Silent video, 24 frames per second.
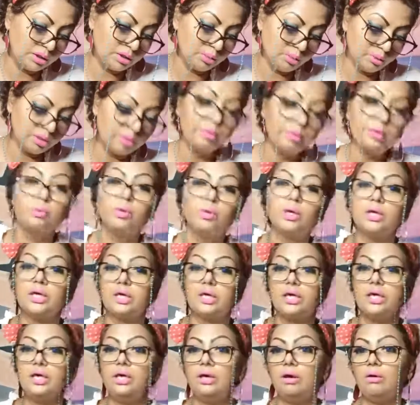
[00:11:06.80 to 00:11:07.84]
will be
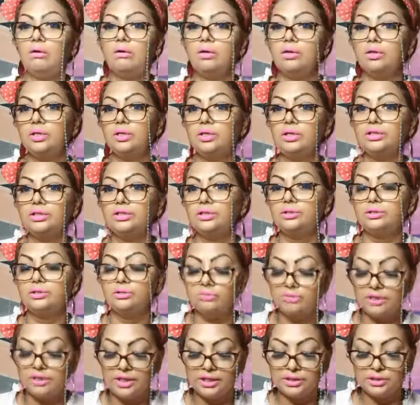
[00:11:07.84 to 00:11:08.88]
working on this
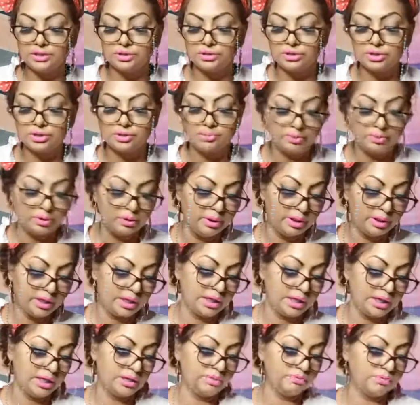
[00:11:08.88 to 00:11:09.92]
new relationship going
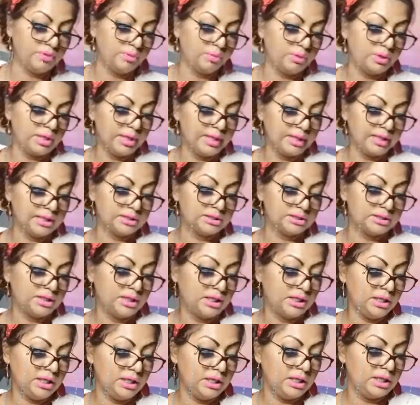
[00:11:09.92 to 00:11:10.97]
ahead from what I can
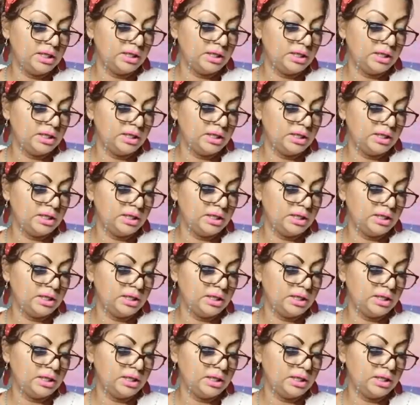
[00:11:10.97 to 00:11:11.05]
see.